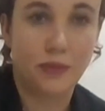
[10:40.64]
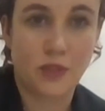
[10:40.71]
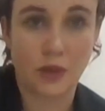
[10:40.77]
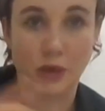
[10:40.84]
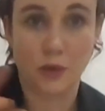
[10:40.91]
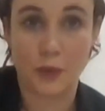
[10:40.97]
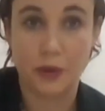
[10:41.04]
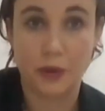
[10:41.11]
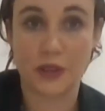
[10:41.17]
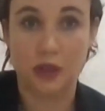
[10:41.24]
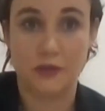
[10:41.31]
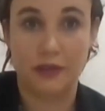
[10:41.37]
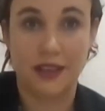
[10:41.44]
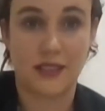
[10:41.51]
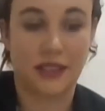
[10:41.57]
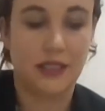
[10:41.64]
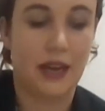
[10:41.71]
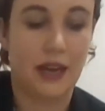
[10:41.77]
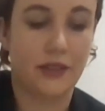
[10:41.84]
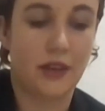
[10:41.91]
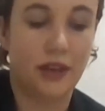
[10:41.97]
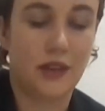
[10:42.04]
So to put the device
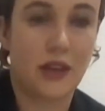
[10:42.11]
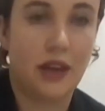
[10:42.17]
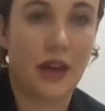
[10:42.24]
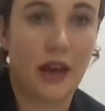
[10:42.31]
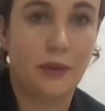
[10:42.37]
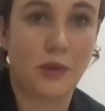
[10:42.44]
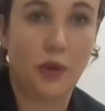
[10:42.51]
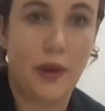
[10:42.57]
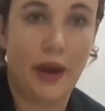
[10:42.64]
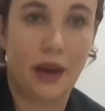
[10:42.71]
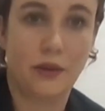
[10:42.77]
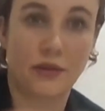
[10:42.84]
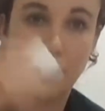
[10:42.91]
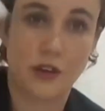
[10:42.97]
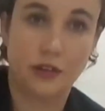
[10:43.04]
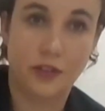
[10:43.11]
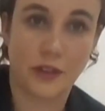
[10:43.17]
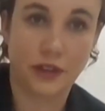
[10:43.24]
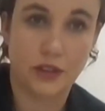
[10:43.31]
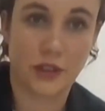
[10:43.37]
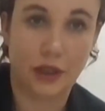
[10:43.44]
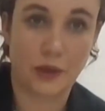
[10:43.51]
together, you have a
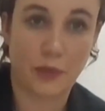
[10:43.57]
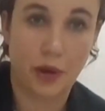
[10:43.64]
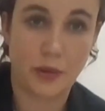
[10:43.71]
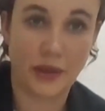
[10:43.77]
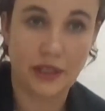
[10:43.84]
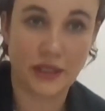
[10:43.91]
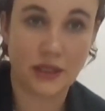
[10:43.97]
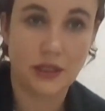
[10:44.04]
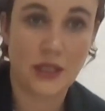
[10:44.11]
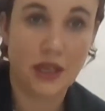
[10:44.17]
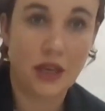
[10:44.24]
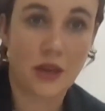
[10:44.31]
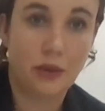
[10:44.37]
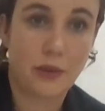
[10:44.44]
filter component,